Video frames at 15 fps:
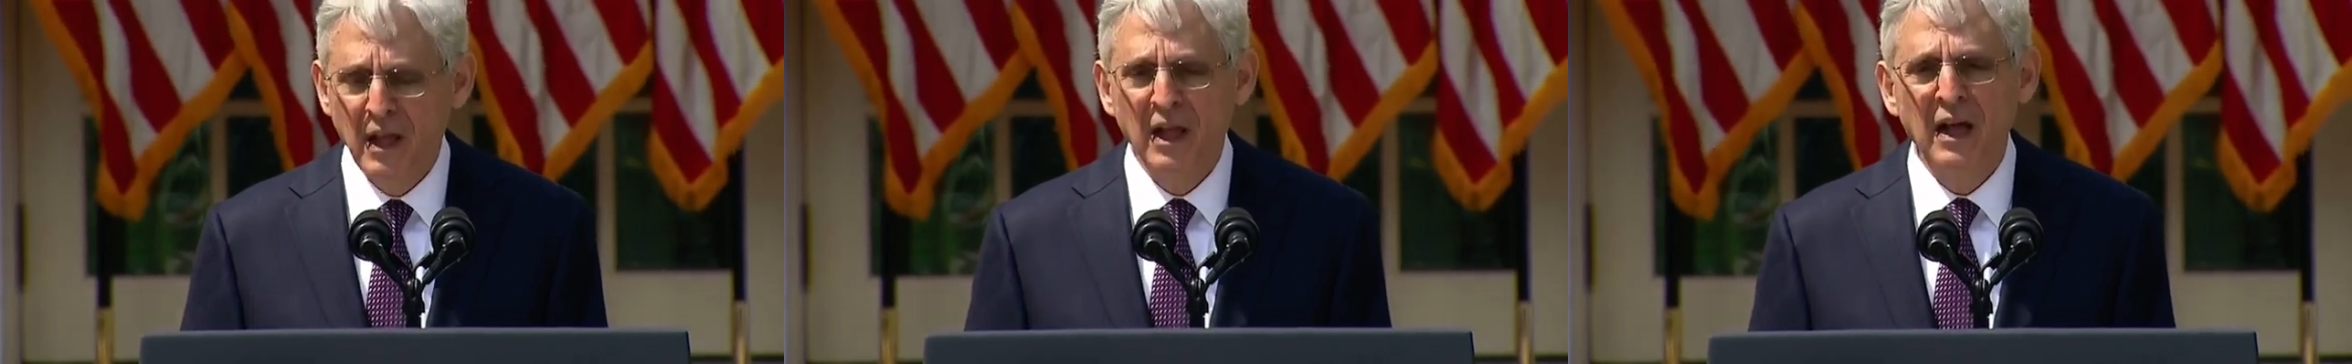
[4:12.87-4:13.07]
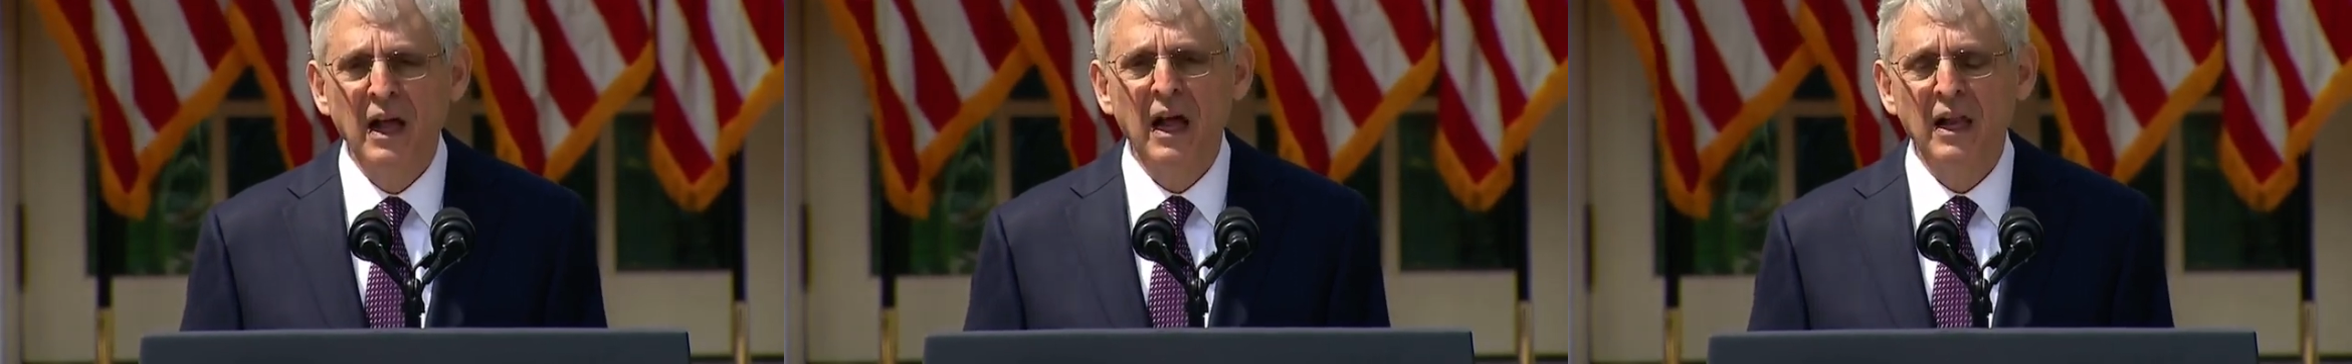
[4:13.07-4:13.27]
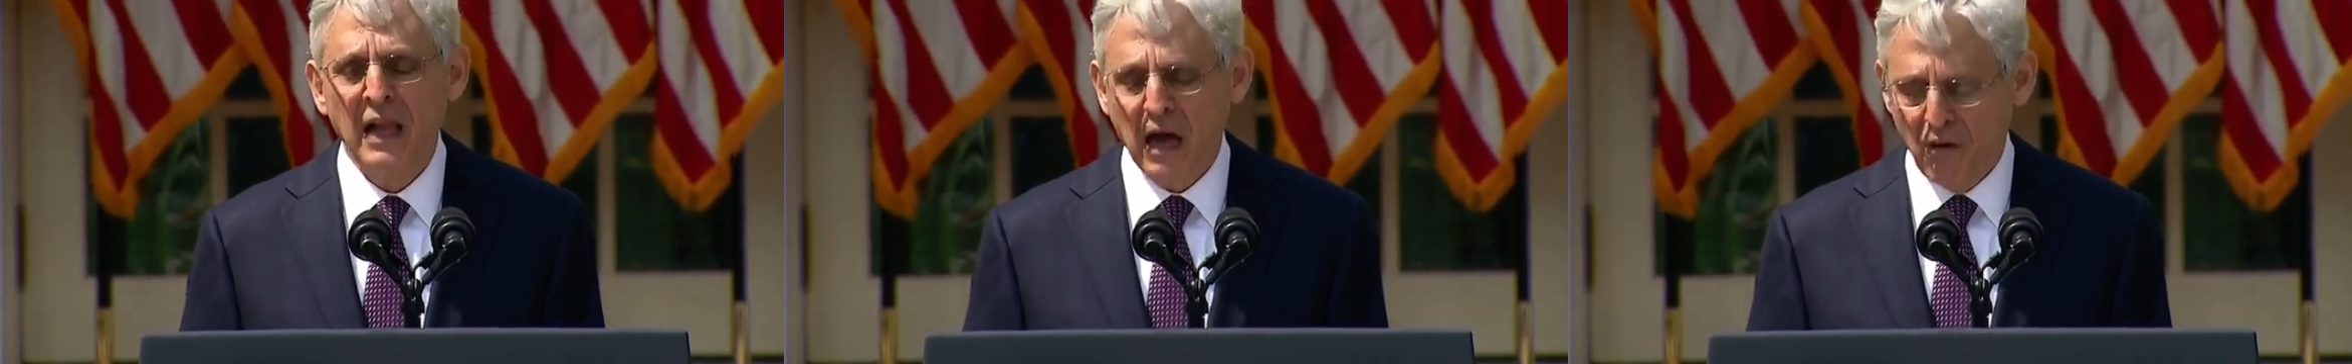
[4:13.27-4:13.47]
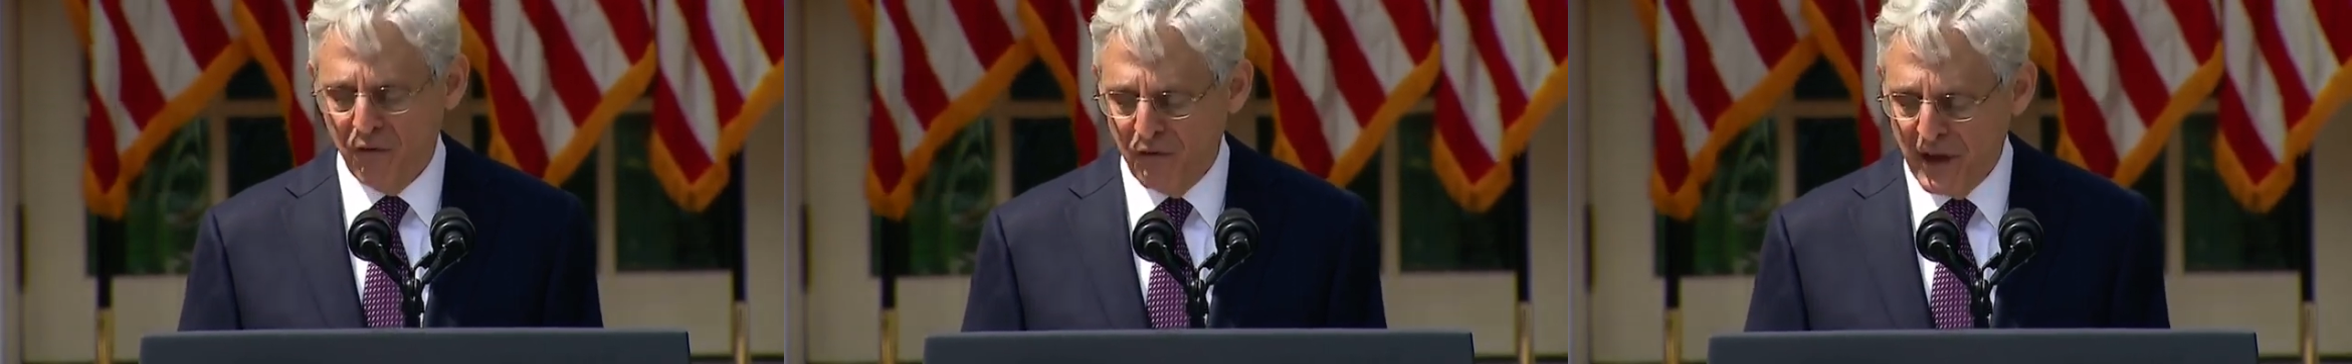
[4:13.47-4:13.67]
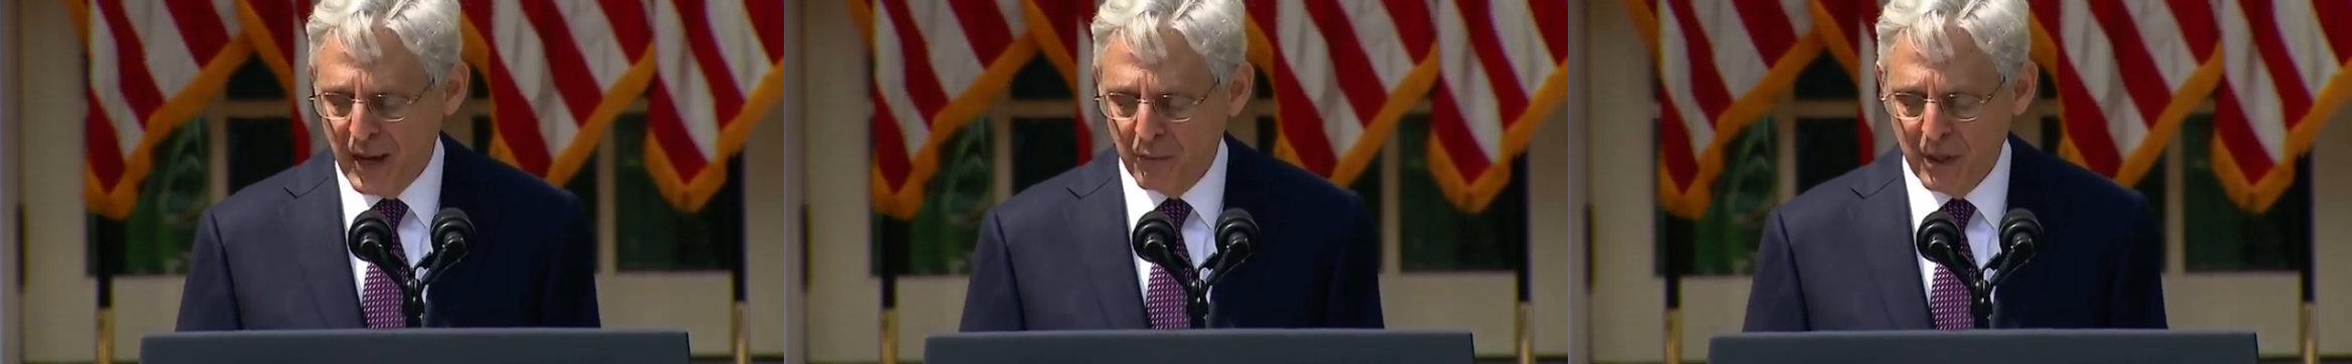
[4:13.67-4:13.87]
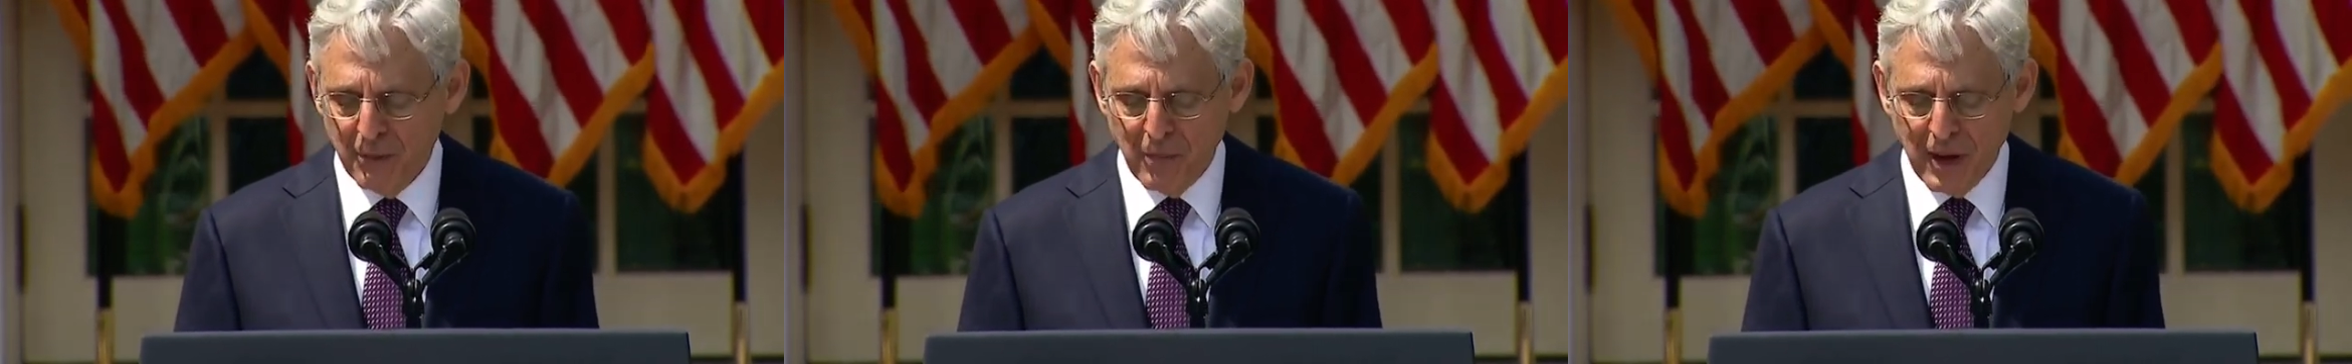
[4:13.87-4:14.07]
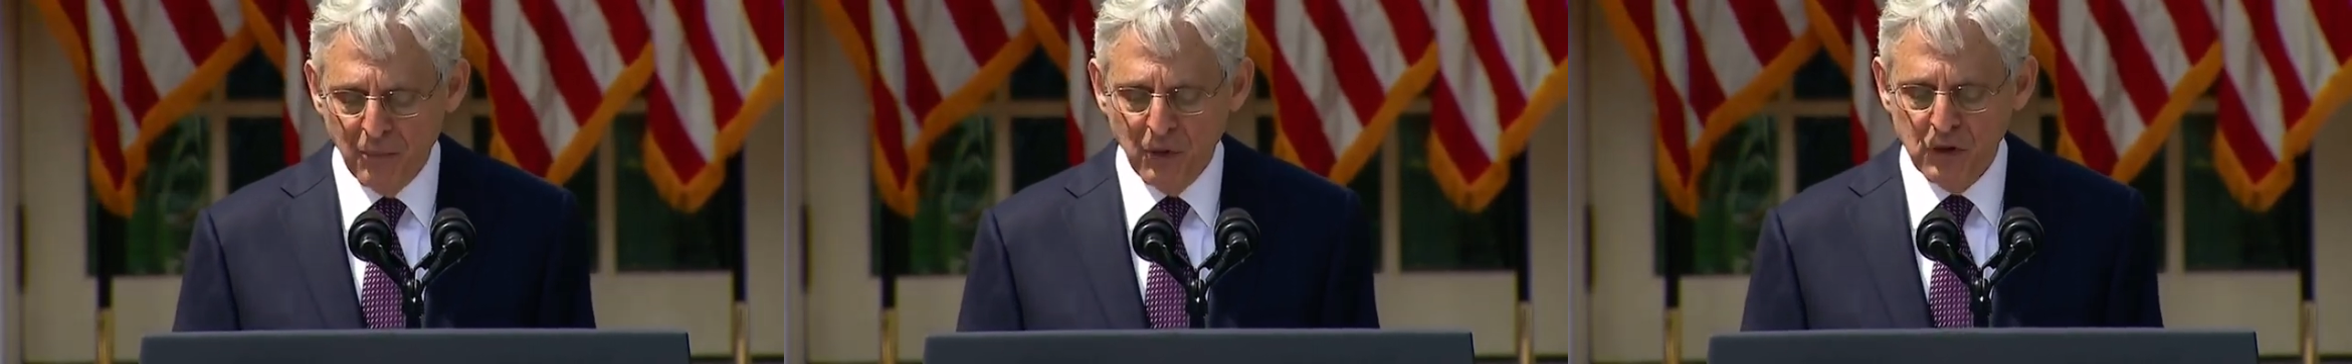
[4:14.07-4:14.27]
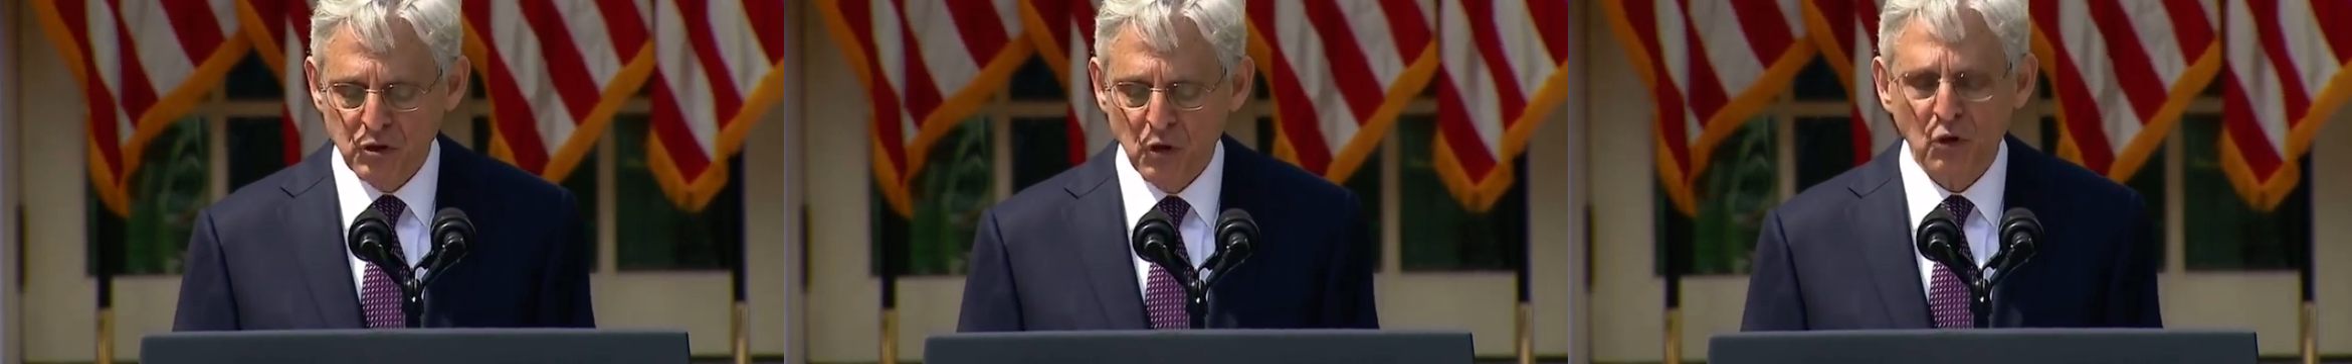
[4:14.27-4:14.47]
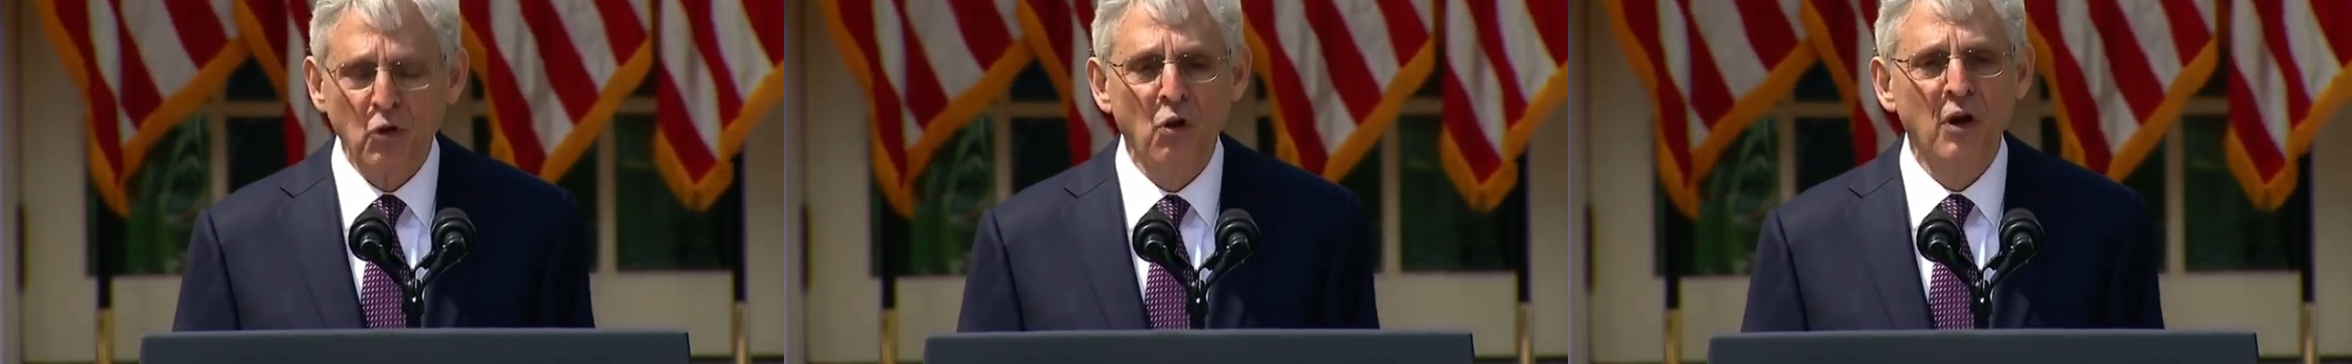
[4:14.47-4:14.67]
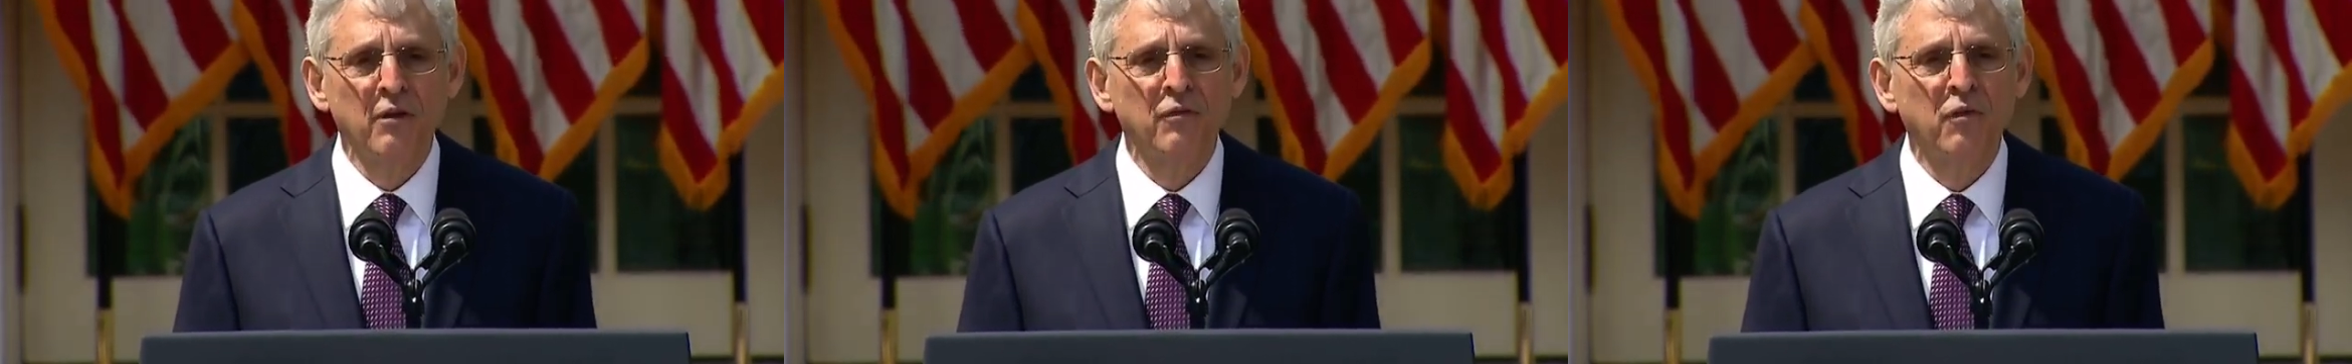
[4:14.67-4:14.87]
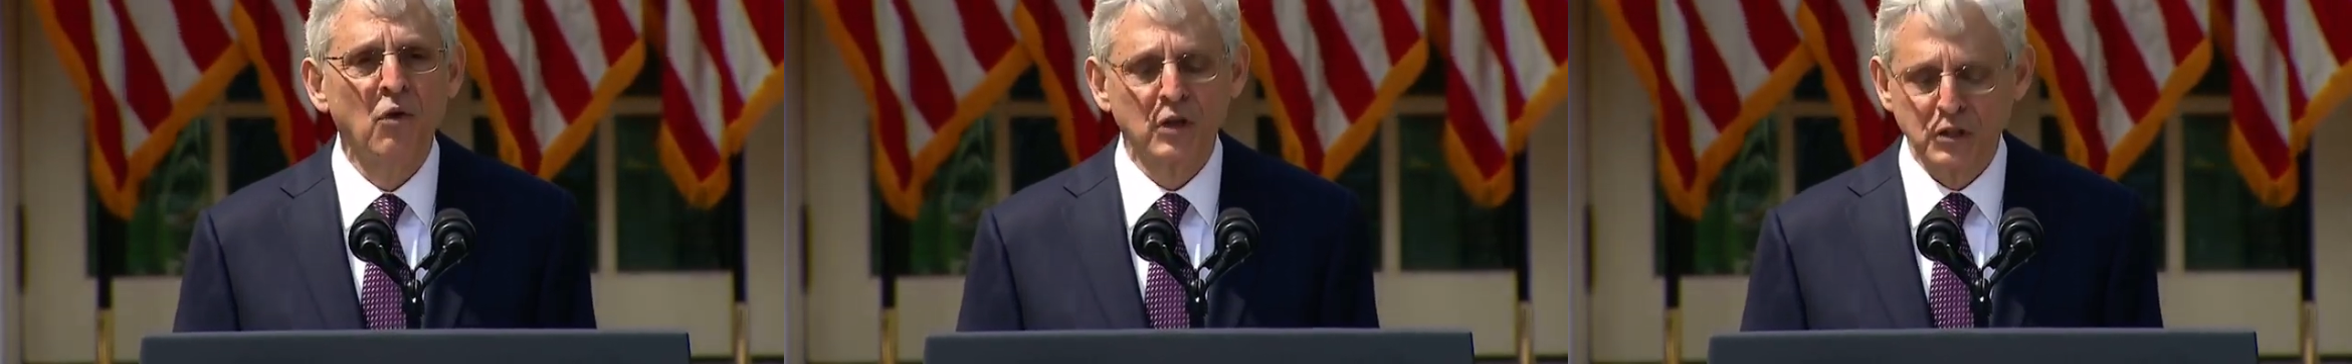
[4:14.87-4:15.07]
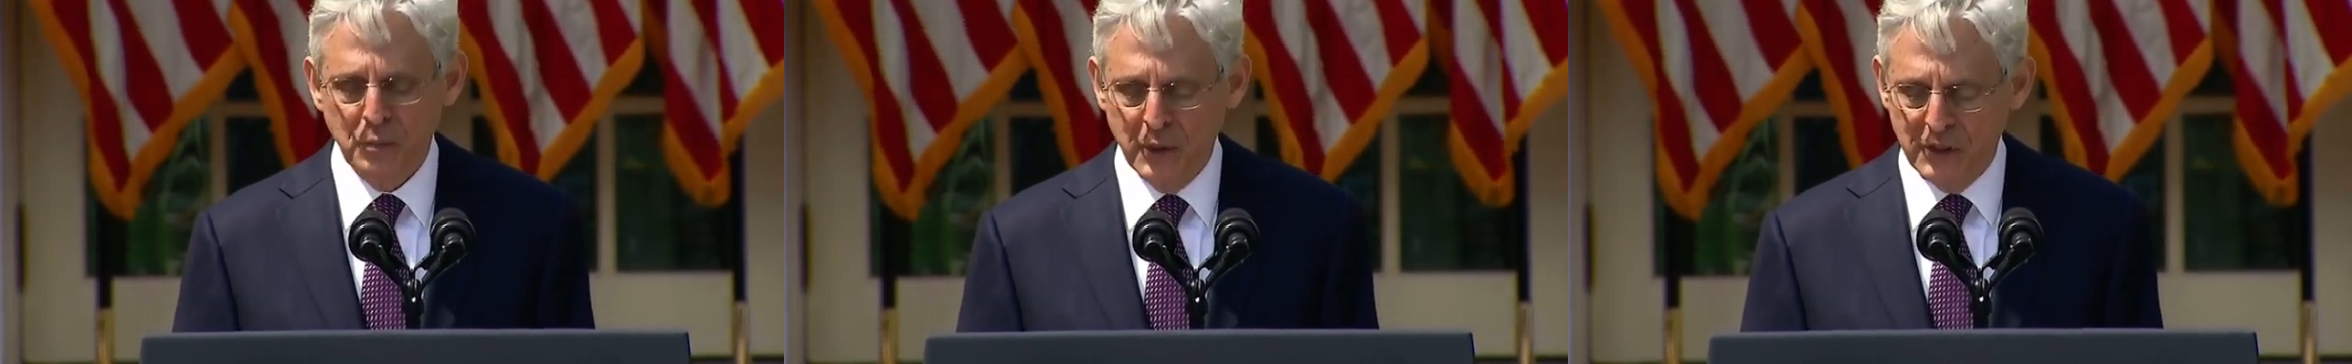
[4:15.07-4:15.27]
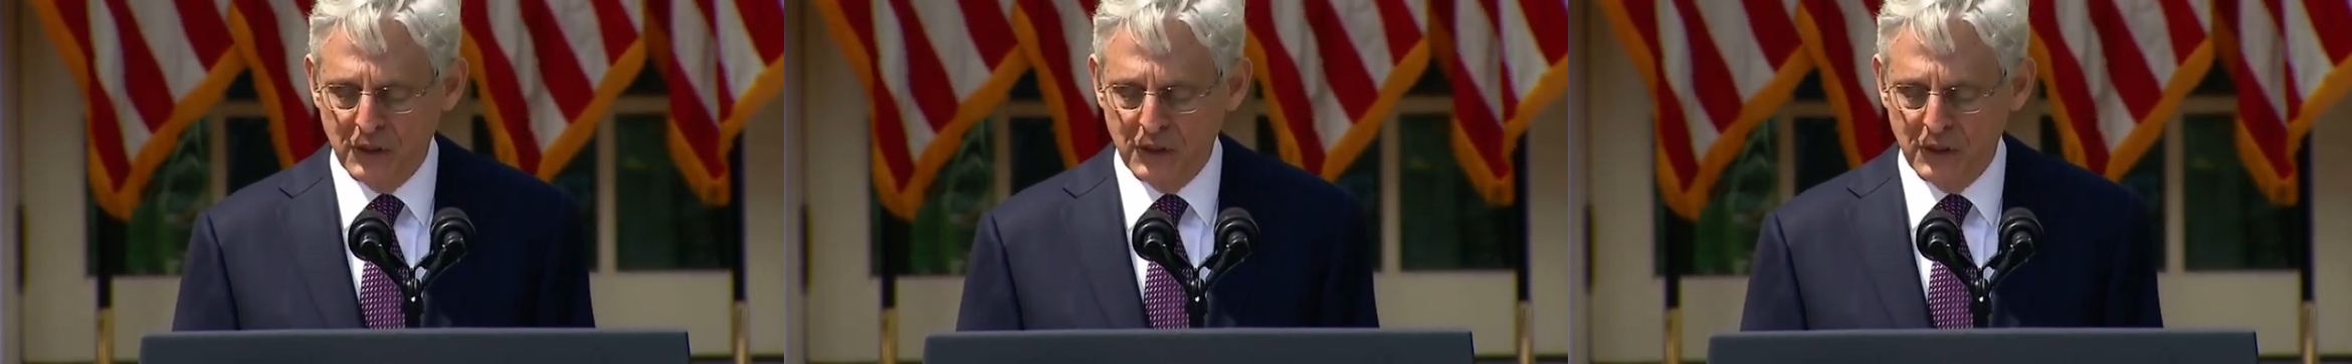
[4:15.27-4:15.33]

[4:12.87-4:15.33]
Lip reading: allow family members or law enforcement